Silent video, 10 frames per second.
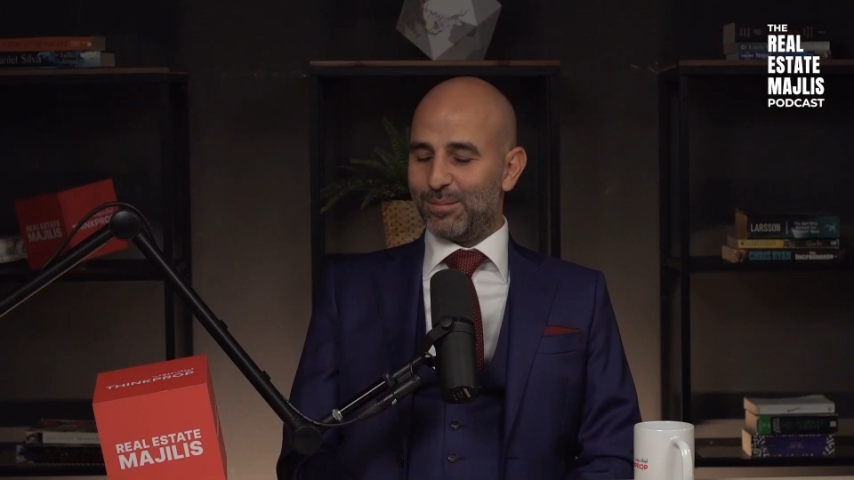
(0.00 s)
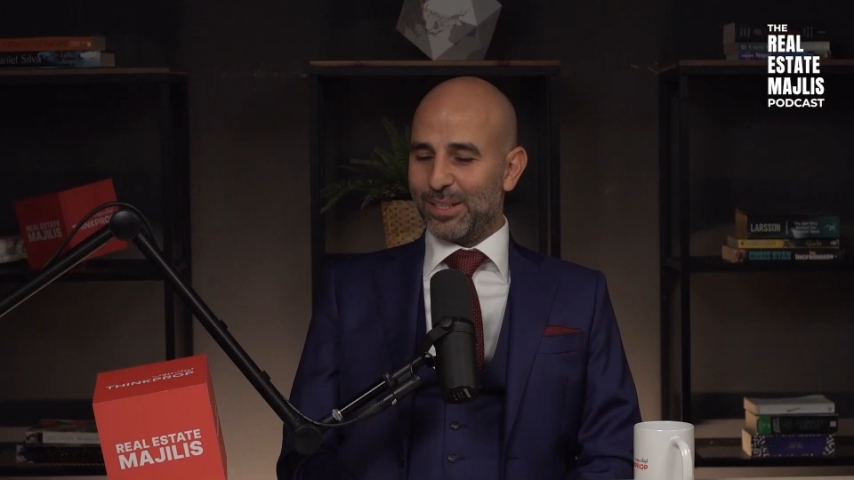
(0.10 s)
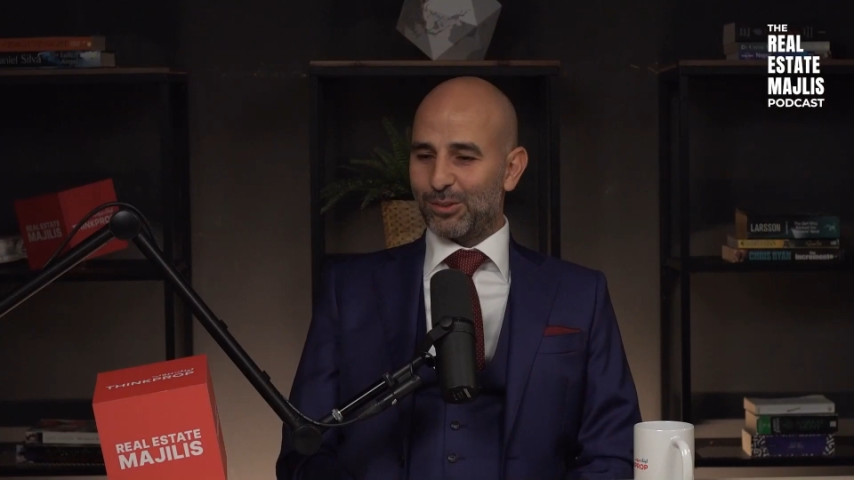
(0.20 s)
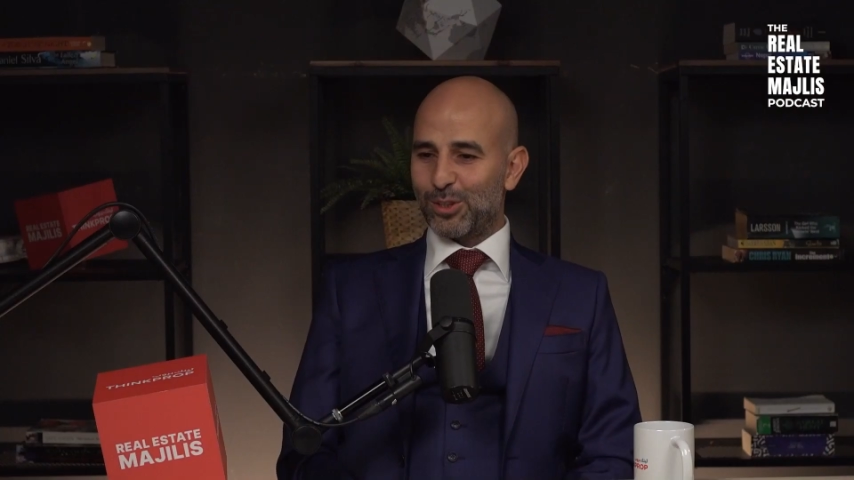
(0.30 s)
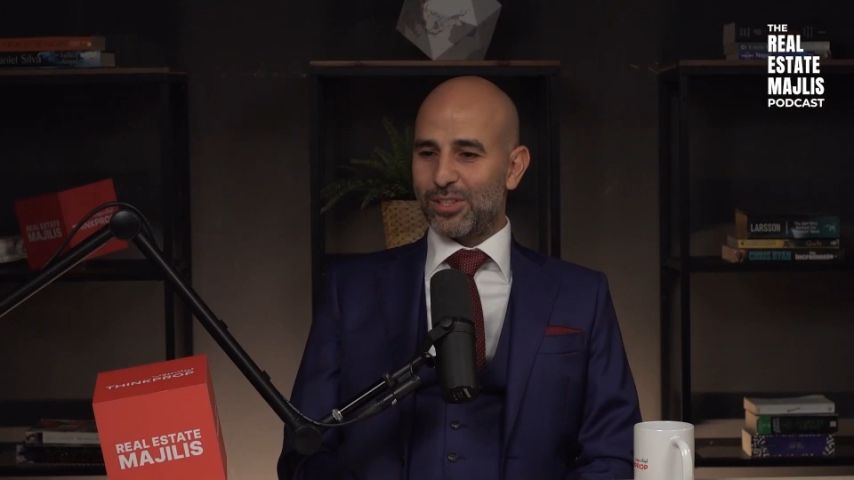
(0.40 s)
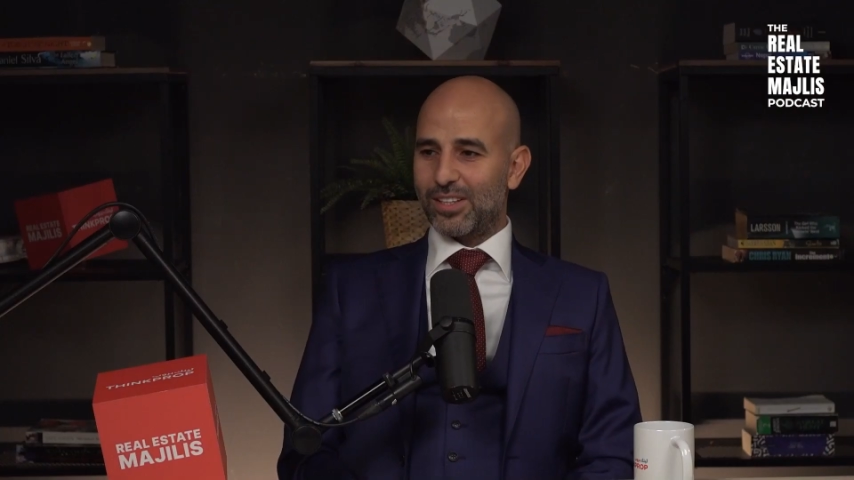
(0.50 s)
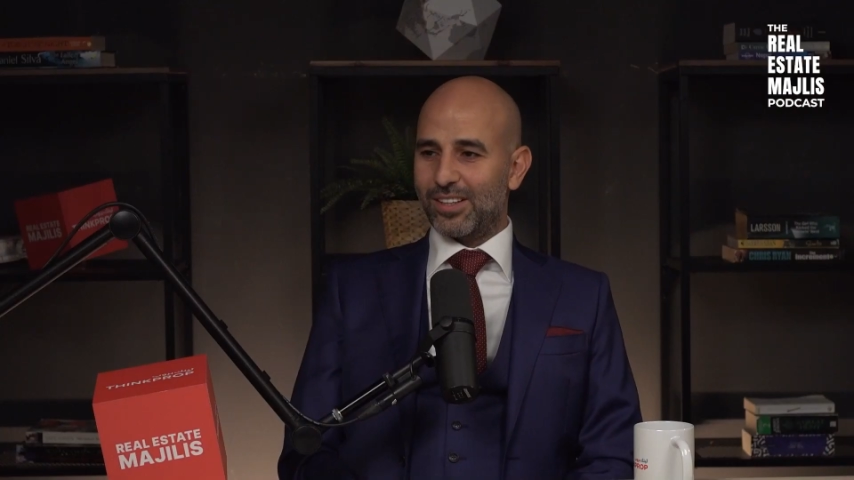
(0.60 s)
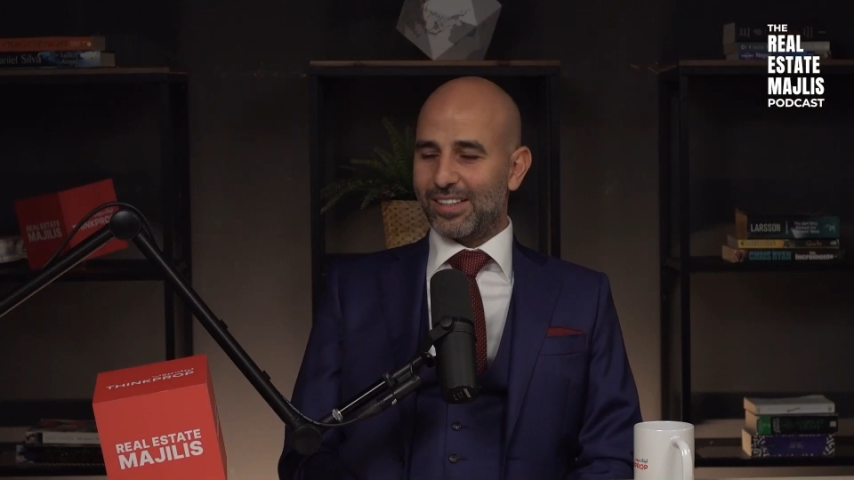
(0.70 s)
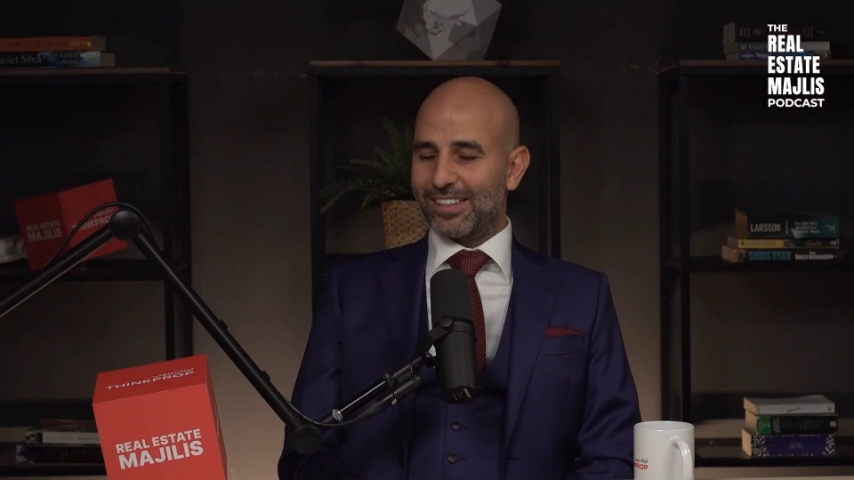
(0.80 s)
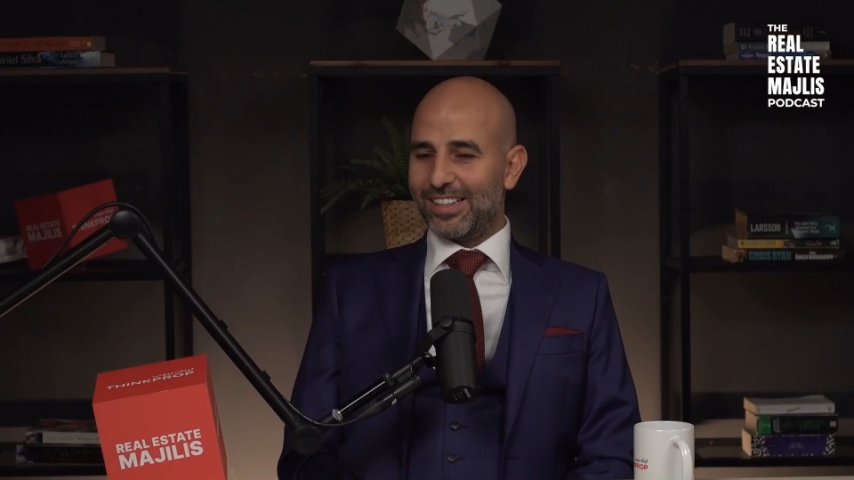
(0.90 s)

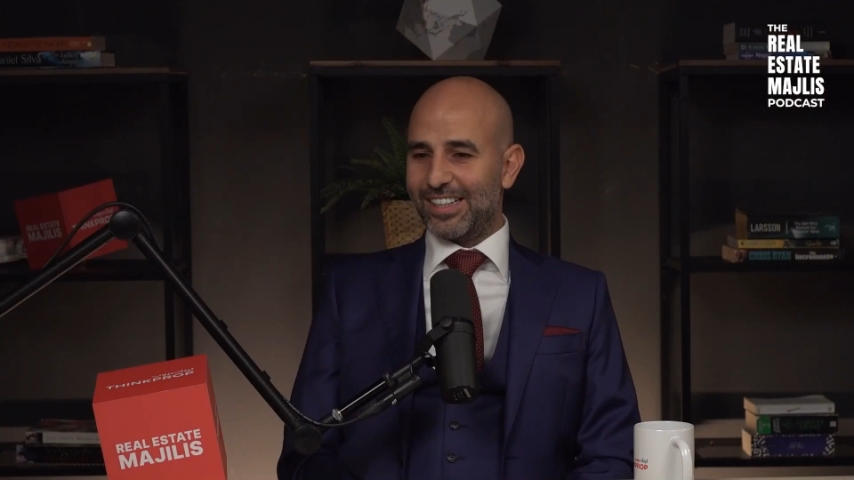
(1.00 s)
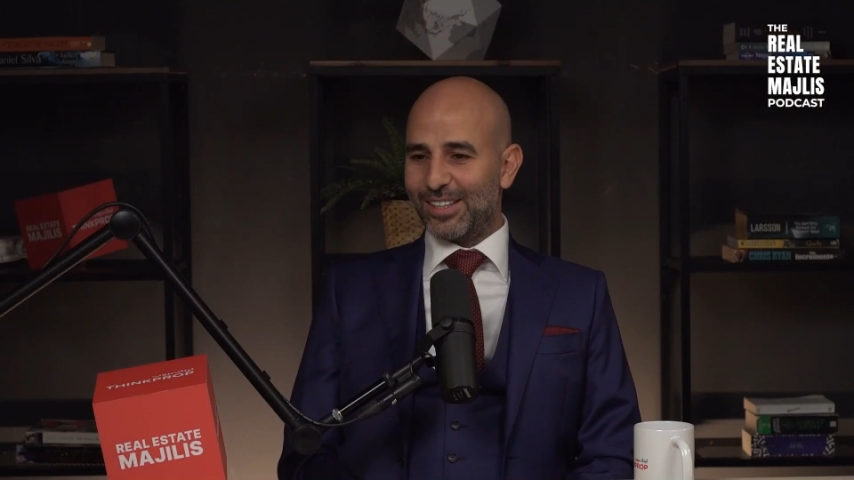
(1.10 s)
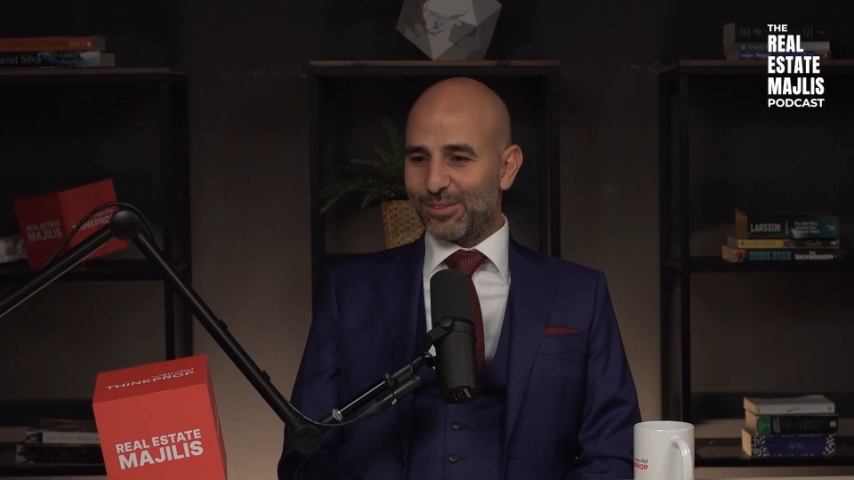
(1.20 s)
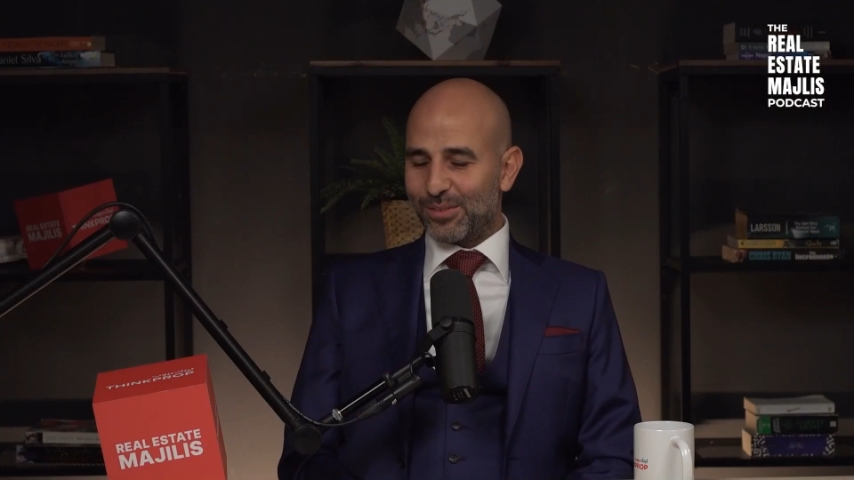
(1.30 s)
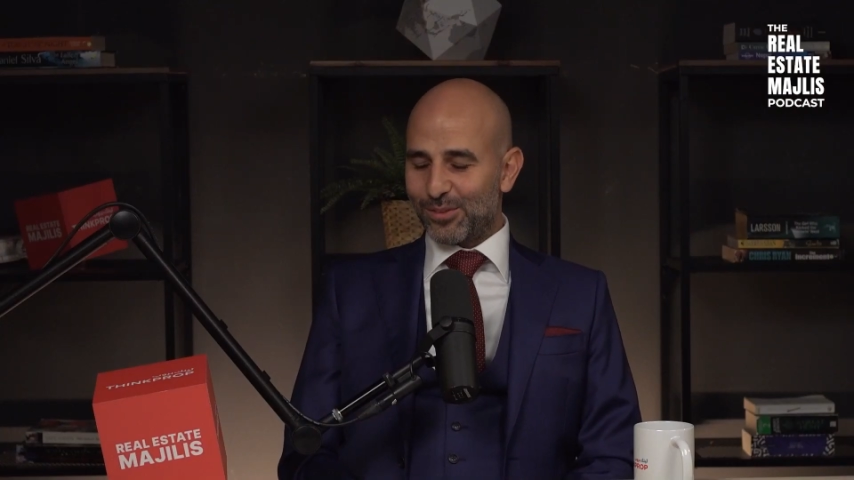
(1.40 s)
Interesting. The